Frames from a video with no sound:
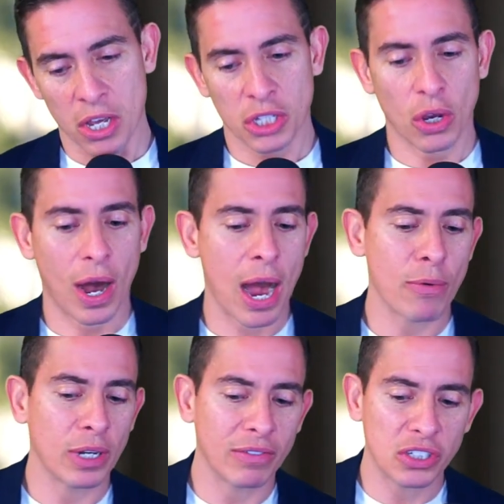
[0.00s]
So I
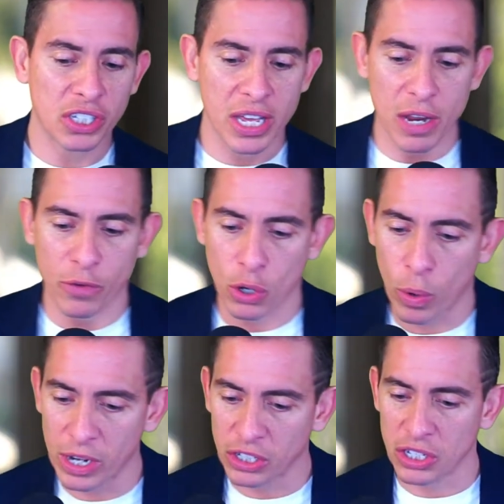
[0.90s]
would love to see any of your
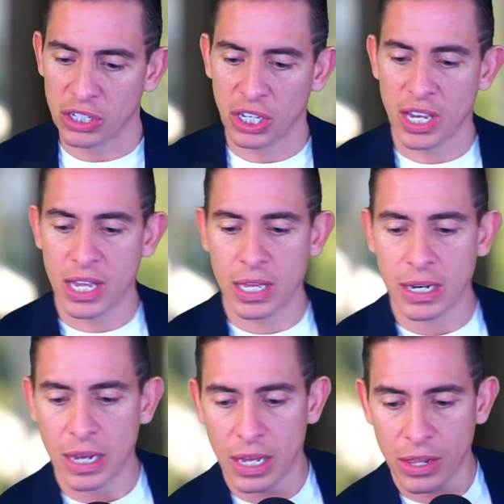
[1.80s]
questions
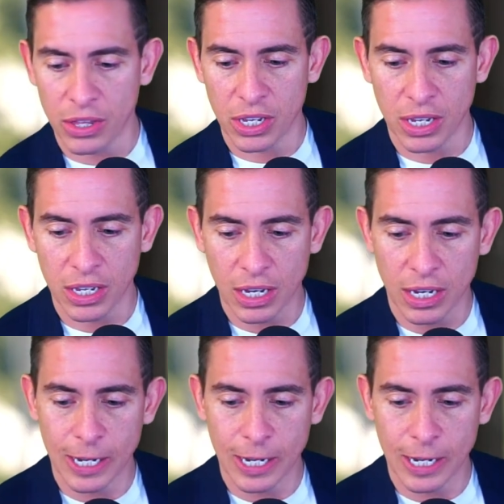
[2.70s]
in the